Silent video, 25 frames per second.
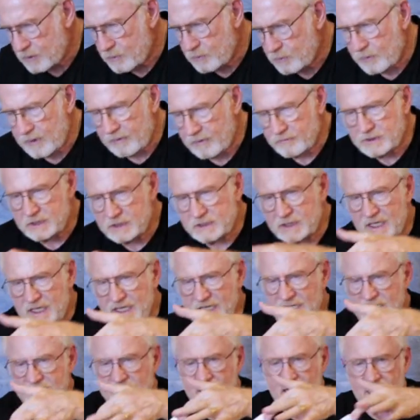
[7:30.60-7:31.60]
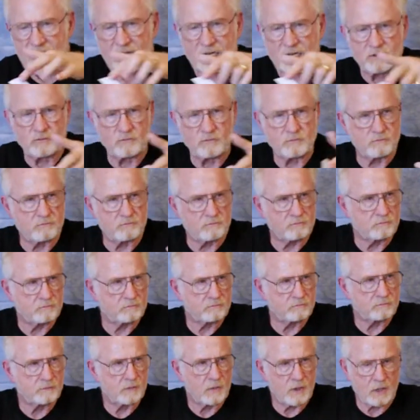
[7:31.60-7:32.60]
we have a sticky side,
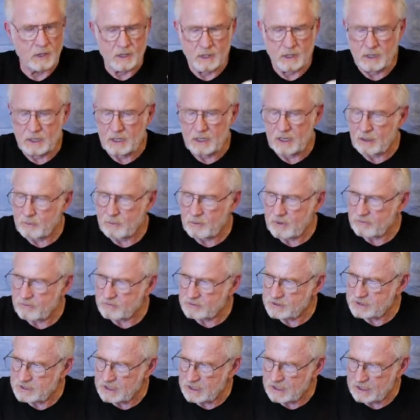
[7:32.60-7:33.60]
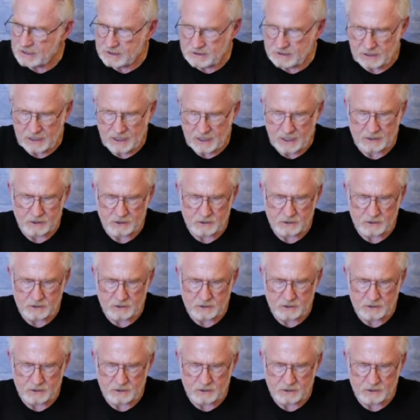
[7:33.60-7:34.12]
and we have a sticky side.